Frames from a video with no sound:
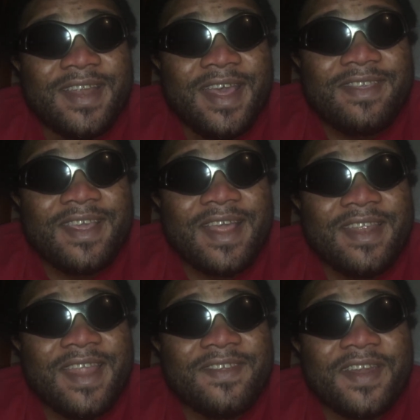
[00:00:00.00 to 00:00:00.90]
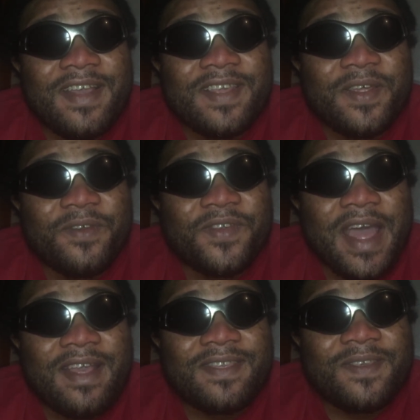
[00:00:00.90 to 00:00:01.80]
They said that Nigeria has a lot of
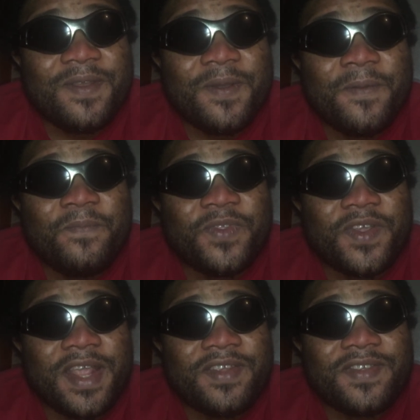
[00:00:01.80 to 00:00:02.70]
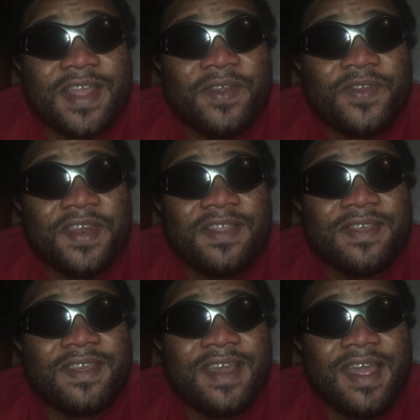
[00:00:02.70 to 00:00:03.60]
gas, you know, so they should start using
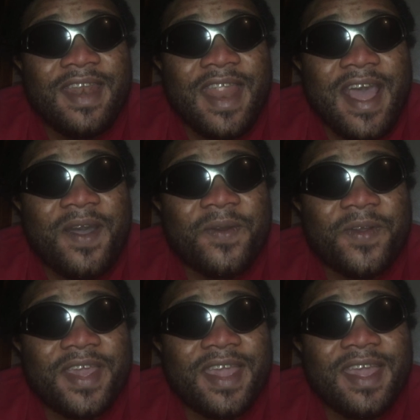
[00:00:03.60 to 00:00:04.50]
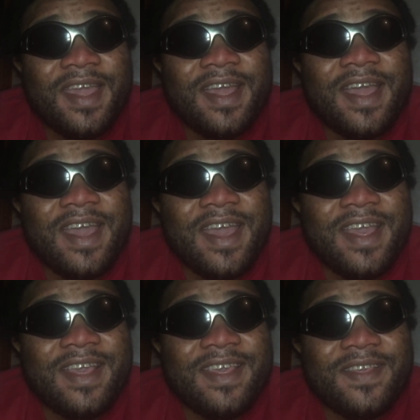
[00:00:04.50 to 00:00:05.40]
it now, okay?
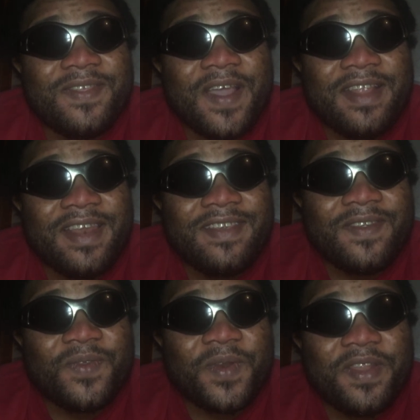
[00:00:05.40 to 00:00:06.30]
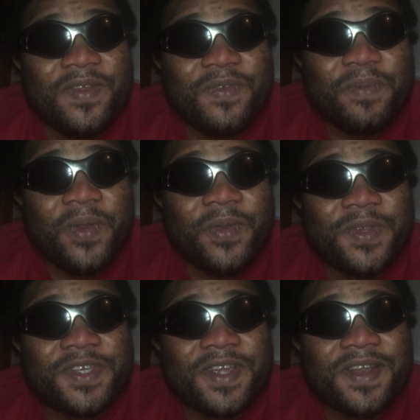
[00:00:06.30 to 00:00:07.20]
At least it will reduce
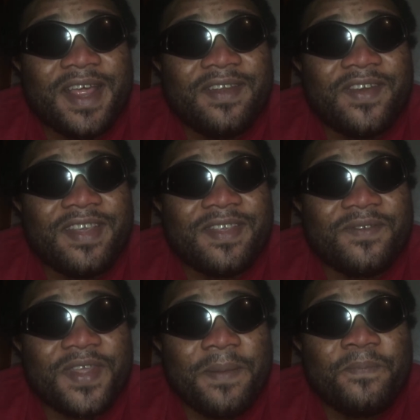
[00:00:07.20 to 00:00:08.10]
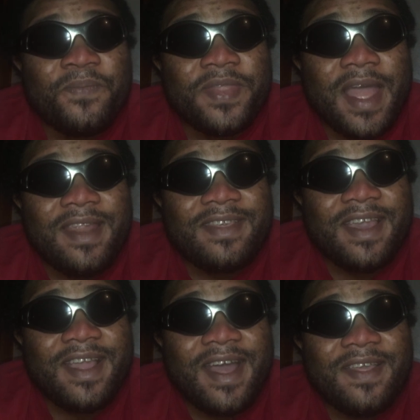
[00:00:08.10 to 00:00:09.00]
pollution and the rest of them. Now they
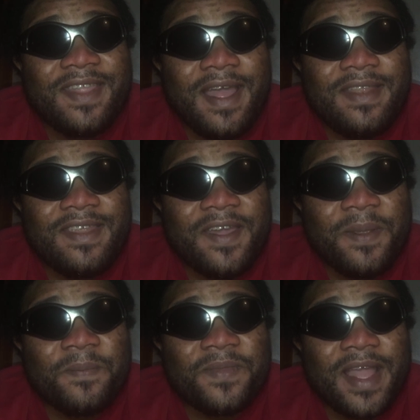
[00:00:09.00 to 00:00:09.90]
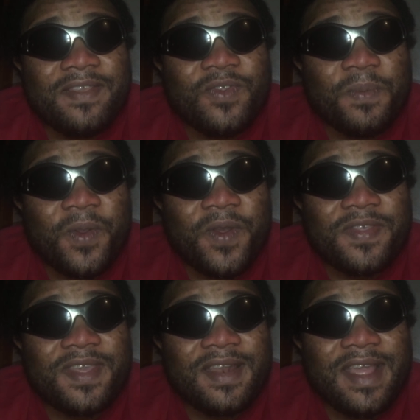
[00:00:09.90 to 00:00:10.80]
say that time that it will be
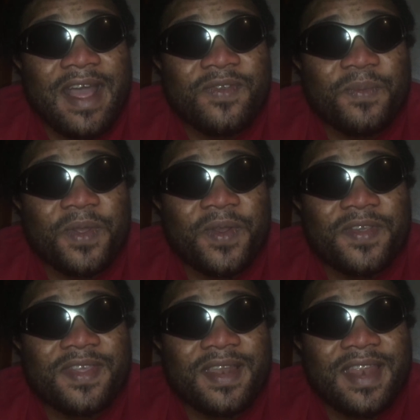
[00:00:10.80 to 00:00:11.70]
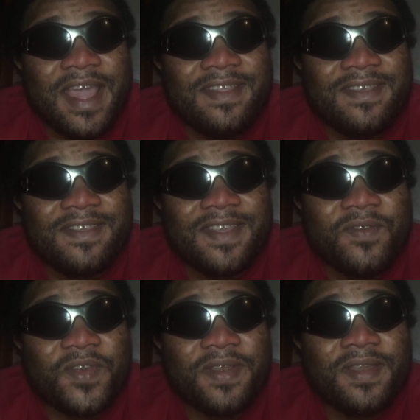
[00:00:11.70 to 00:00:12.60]
costing, gas will be costing
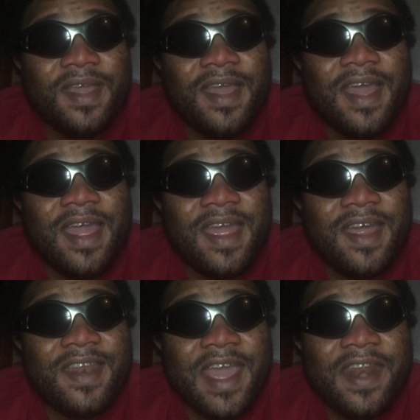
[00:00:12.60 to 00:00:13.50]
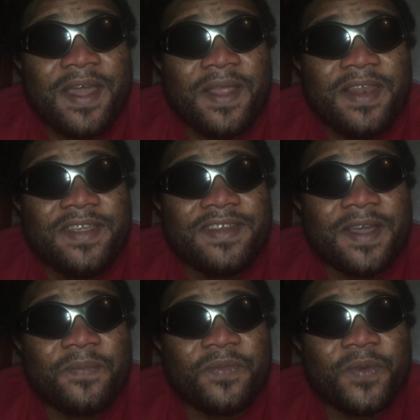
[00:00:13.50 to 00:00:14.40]
97 naira a
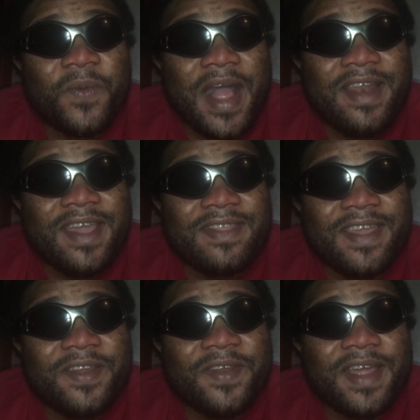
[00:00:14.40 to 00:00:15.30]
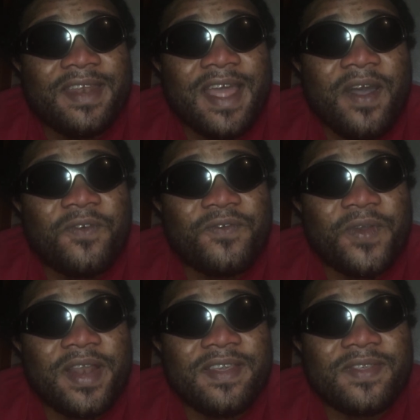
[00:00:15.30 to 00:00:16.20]
liter. Why they are telling you that now
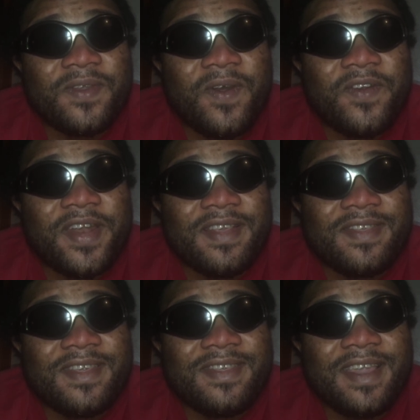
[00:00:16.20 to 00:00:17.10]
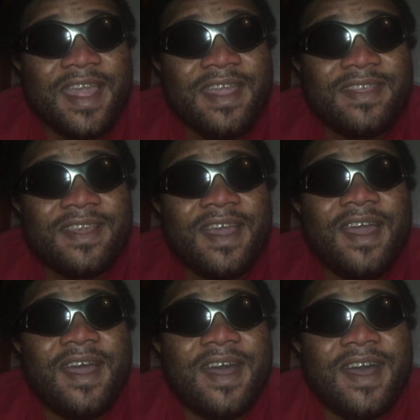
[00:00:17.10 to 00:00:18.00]
fuel is 168
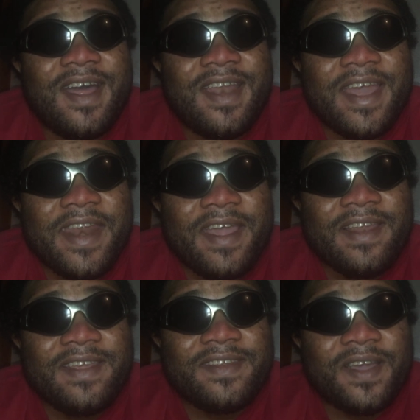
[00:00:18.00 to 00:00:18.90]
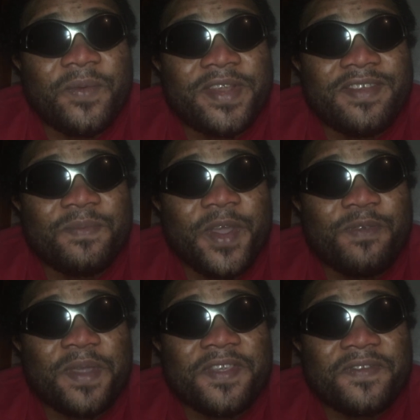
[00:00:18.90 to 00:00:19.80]
naira a liter, which is more
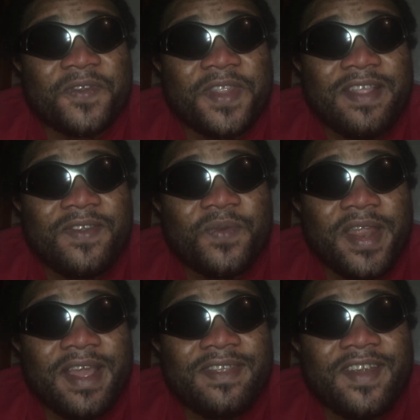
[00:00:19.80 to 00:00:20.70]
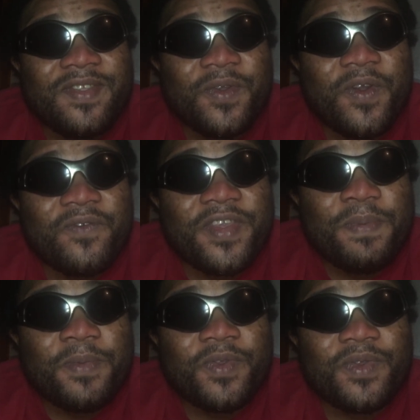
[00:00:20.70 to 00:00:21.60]
expensive. So that is why they are trying to convince
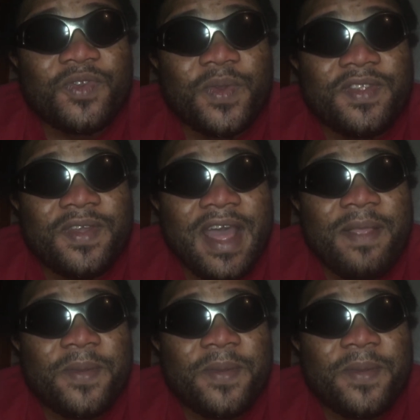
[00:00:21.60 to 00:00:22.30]
people to switch to gas.